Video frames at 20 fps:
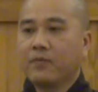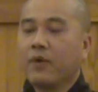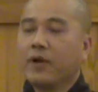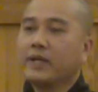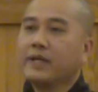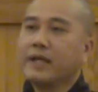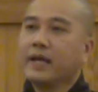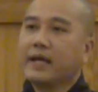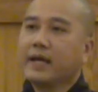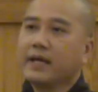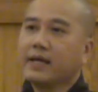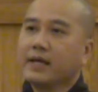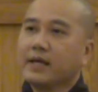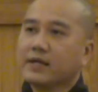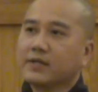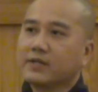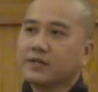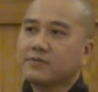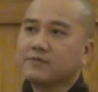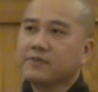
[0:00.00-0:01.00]
One
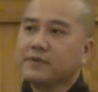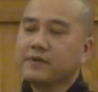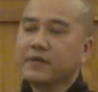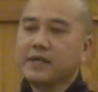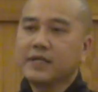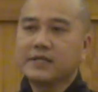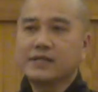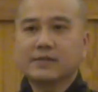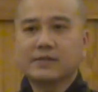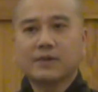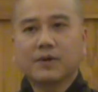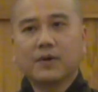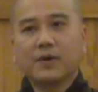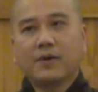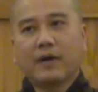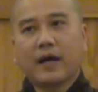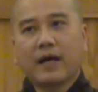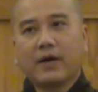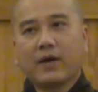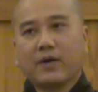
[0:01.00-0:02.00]
day, just a few days
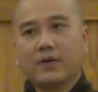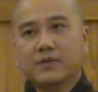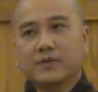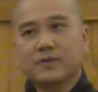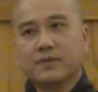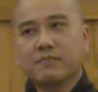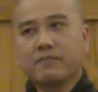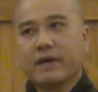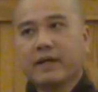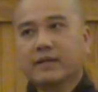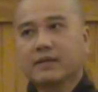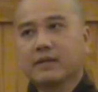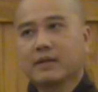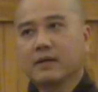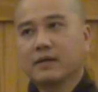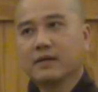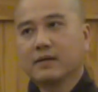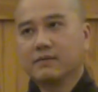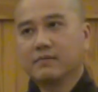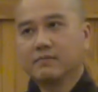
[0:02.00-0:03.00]
ago, I also met
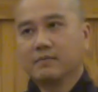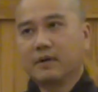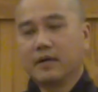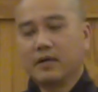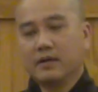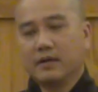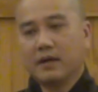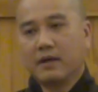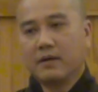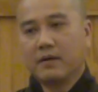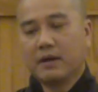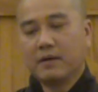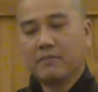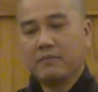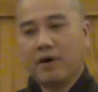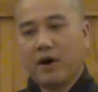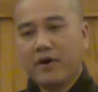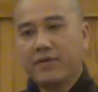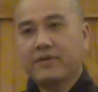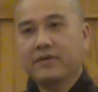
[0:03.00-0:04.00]
a
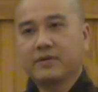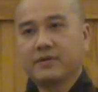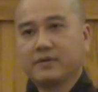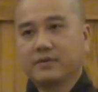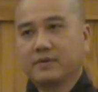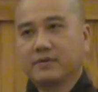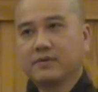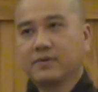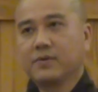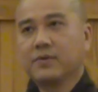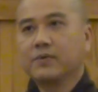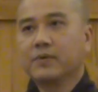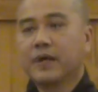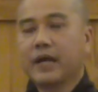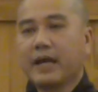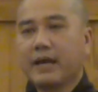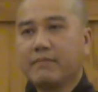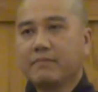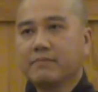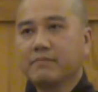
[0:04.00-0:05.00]
mother who
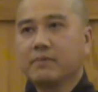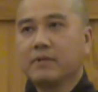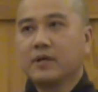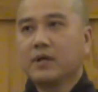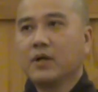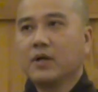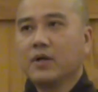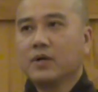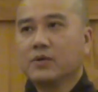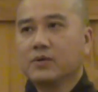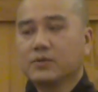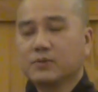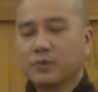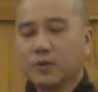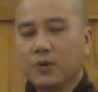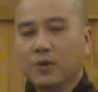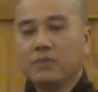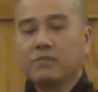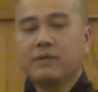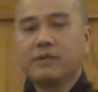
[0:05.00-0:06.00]
came to
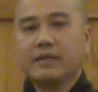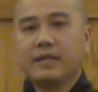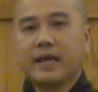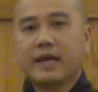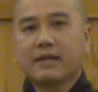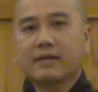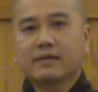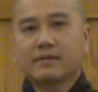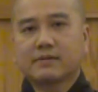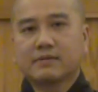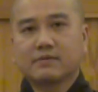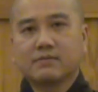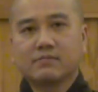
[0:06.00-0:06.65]
tell me that,